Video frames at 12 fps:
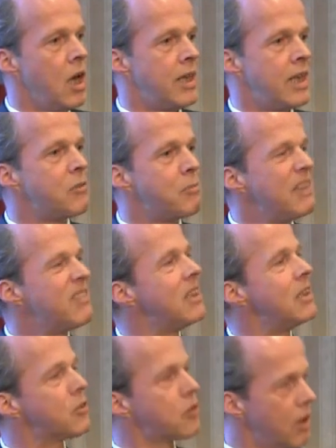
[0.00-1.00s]
That is
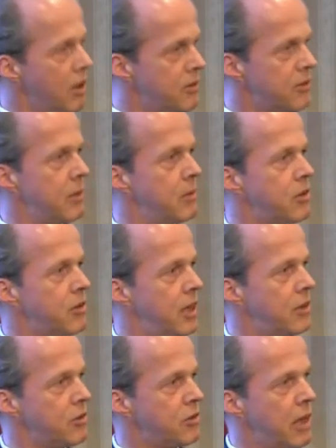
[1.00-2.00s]
basically a service that we're
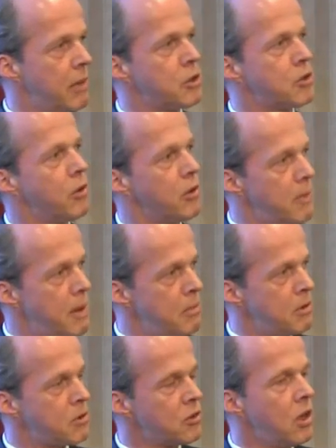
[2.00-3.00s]
trying to establish for the
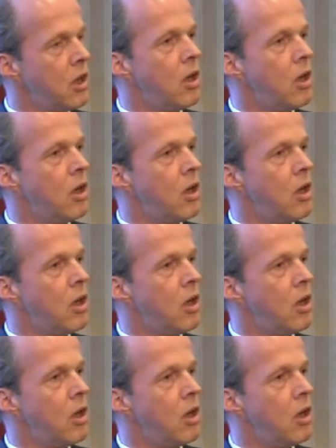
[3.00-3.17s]
members